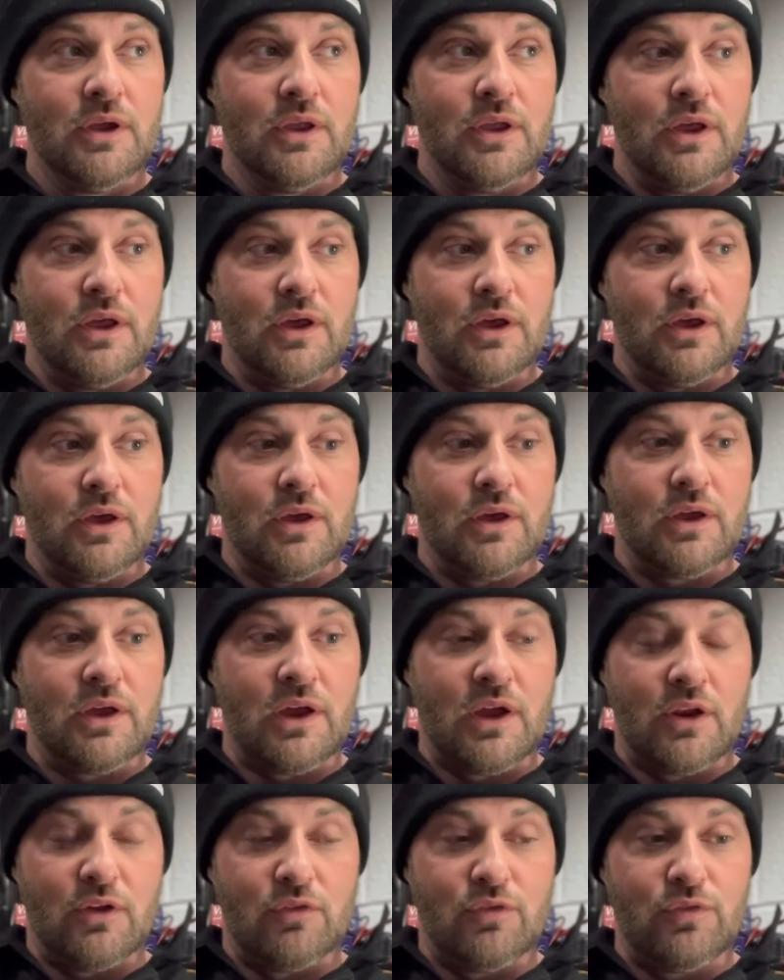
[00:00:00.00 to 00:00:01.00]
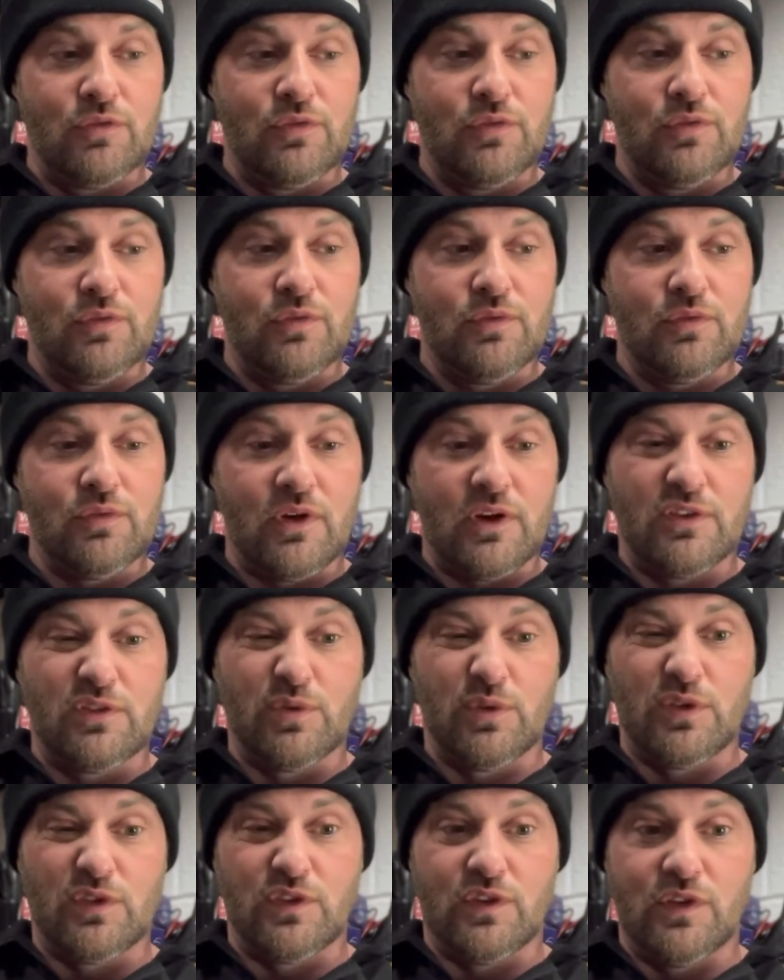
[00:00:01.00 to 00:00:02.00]
it kind of, I
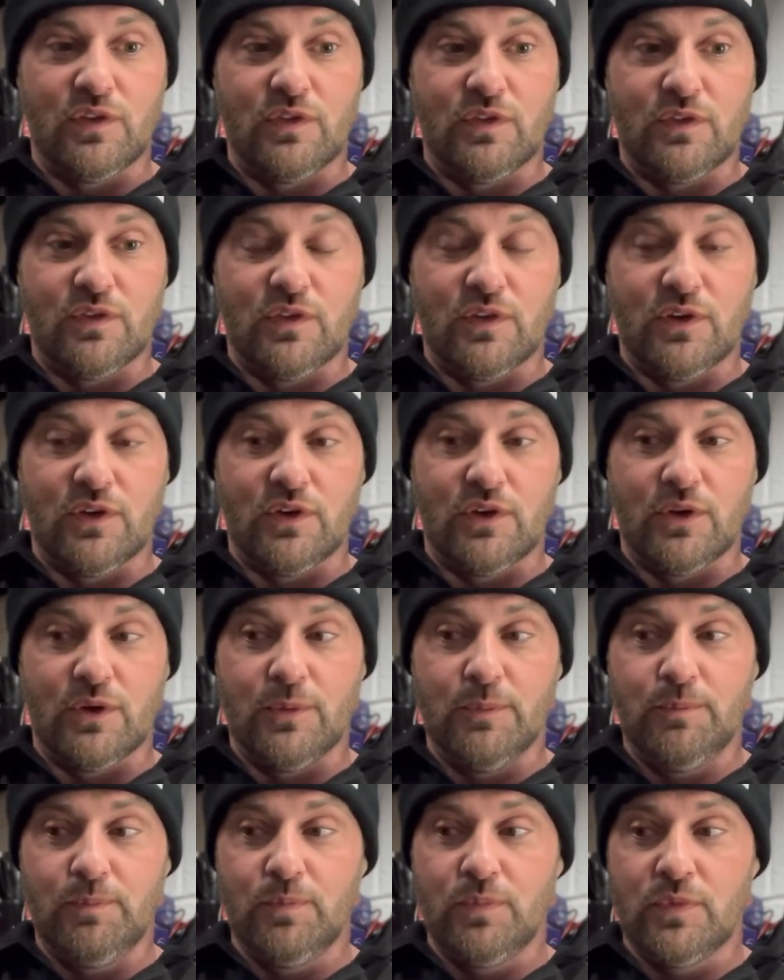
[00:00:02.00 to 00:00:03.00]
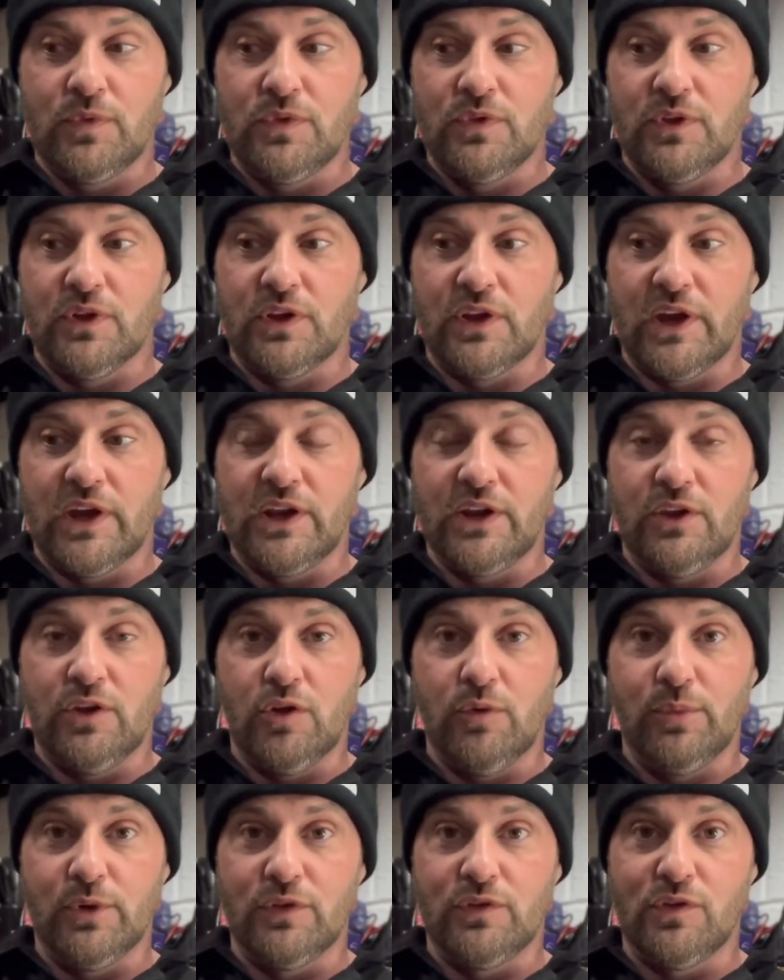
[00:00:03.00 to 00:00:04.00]
twisted the line a
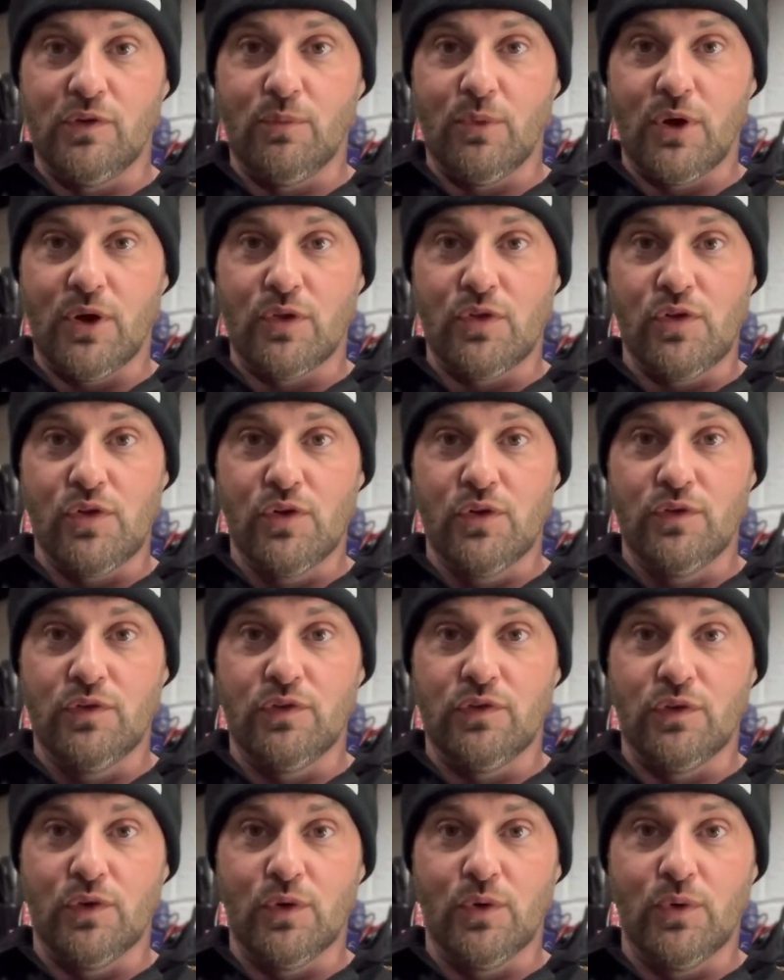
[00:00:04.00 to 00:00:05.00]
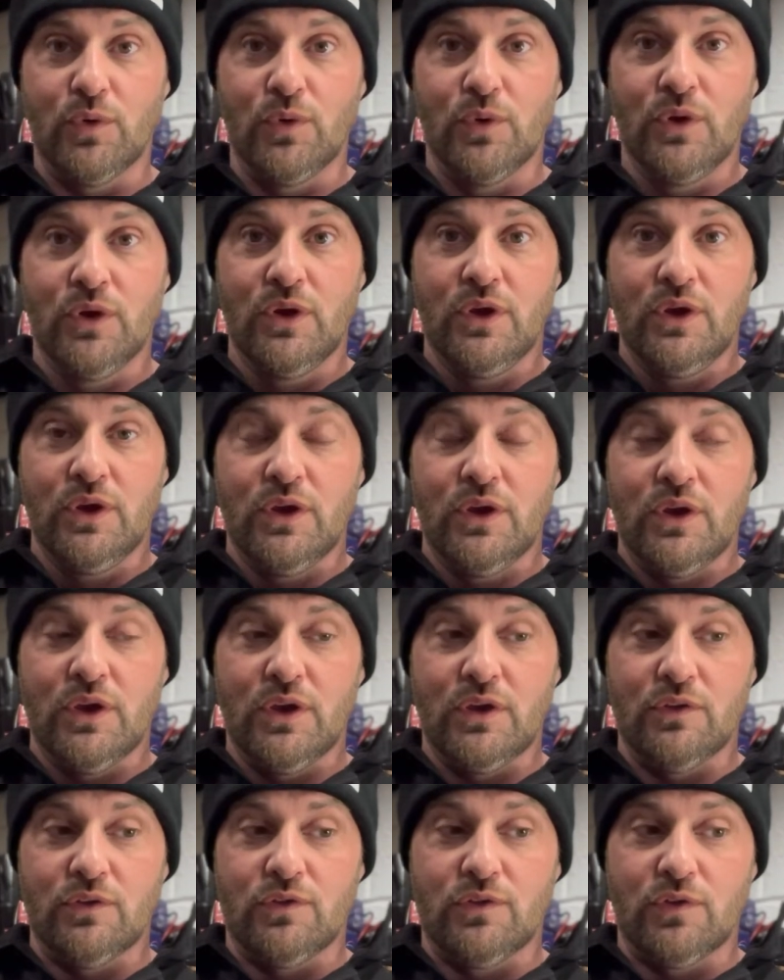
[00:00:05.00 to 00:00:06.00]
little bit too much, so
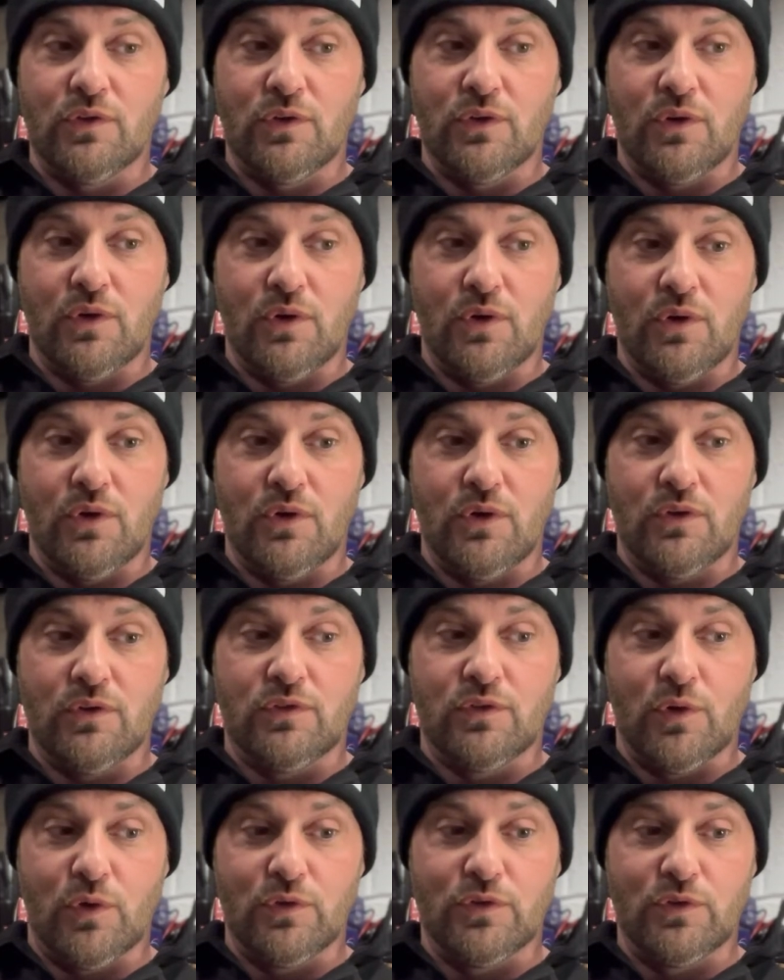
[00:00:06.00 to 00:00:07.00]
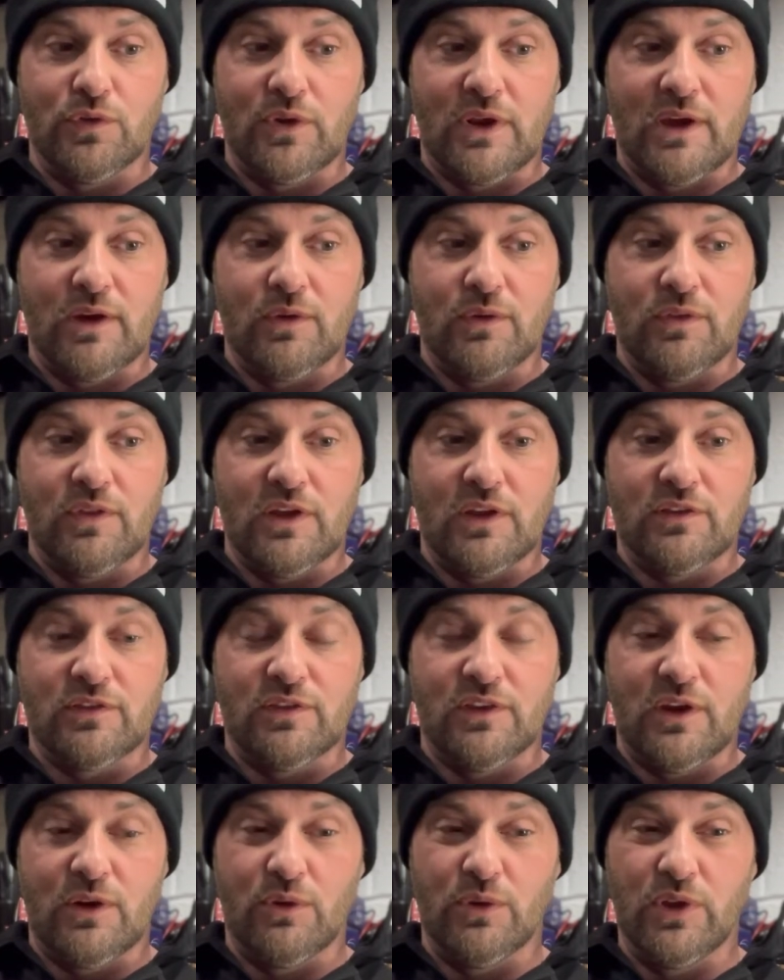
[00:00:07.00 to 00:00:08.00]
it's also
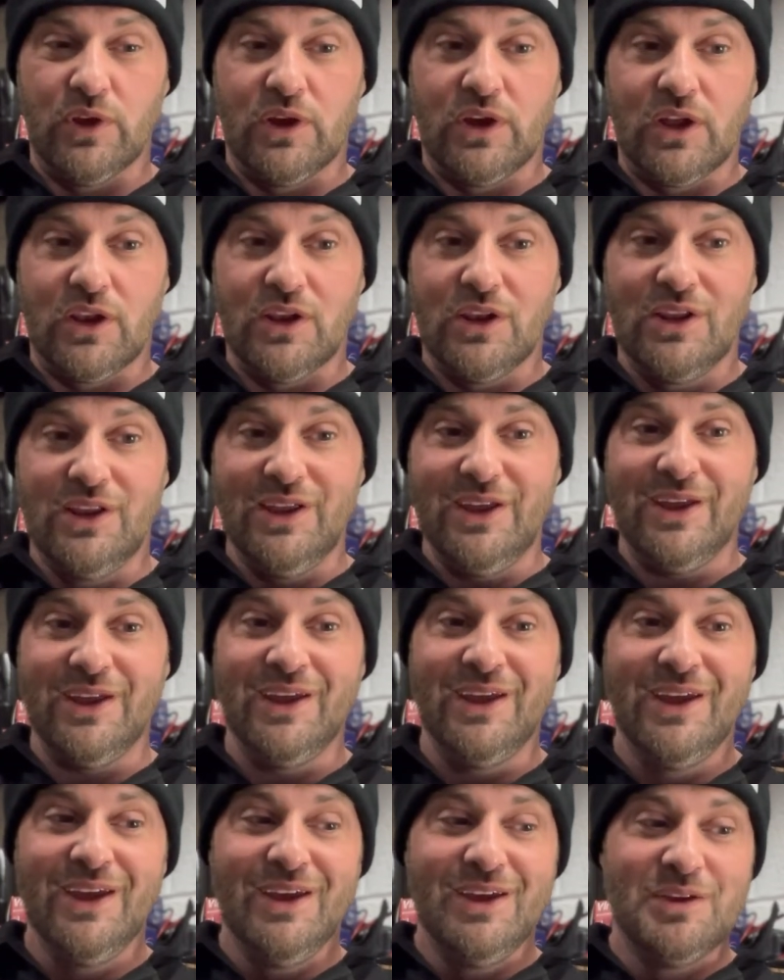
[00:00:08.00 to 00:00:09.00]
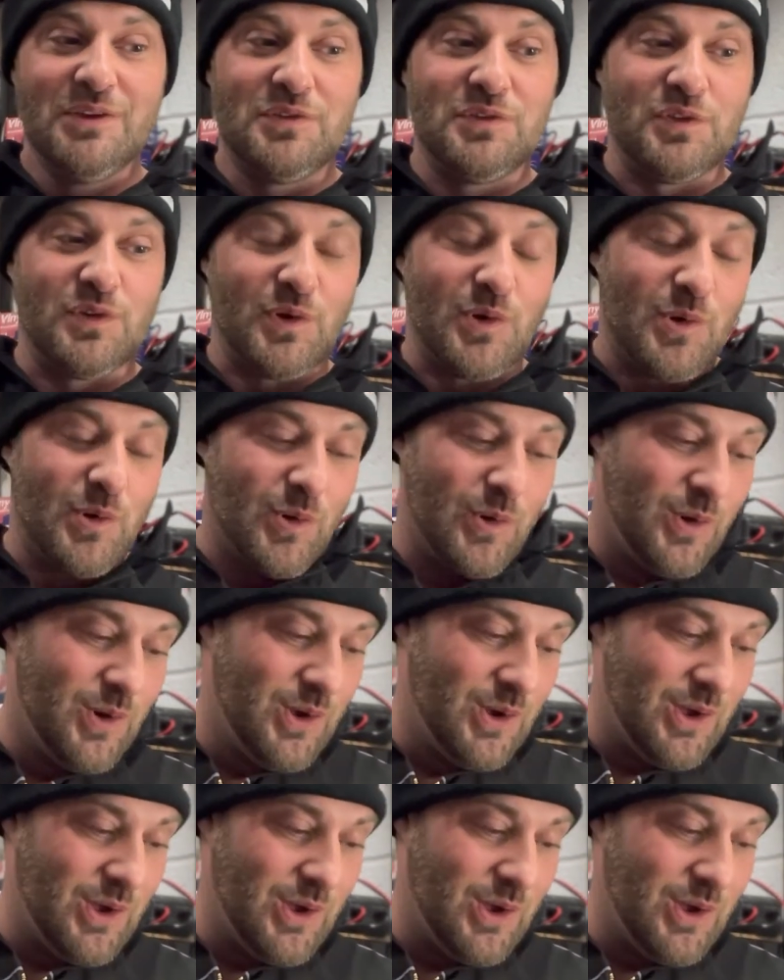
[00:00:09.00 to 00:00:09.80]
that's now leaking. So